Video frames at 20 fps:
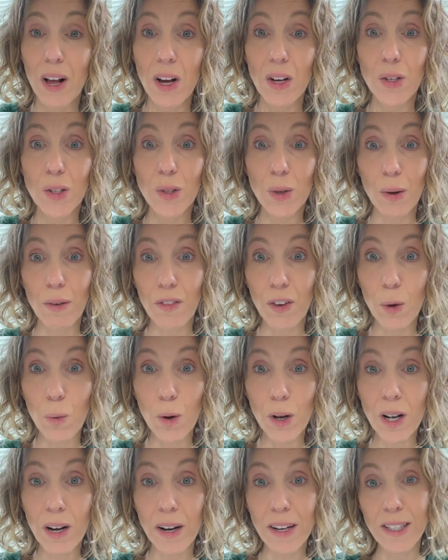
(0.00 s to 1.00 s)
So if you
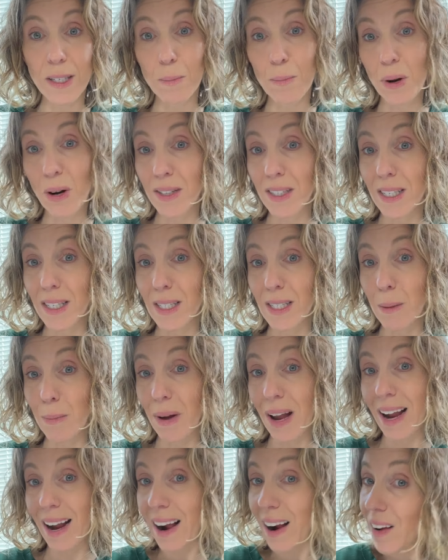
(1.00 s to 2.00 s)
would like to
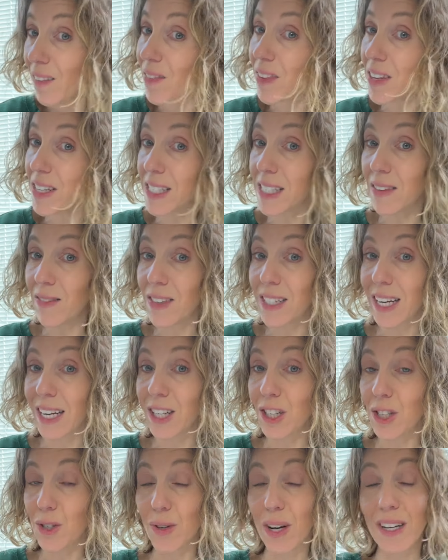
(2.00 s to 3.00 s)
participate on the 7-day
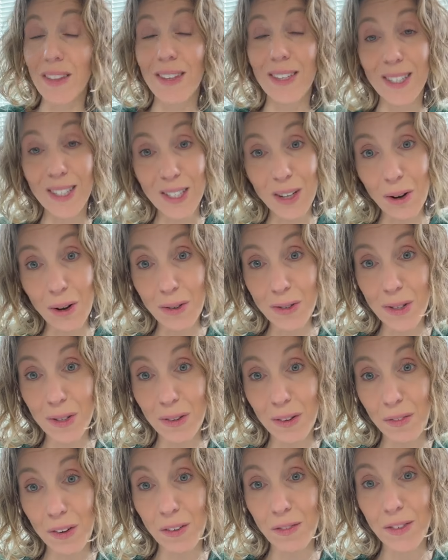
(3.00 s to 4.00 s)
shred that starts on
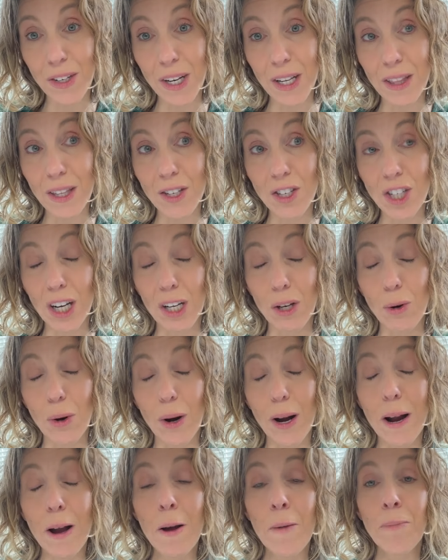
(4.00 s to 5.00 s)
the 15th of January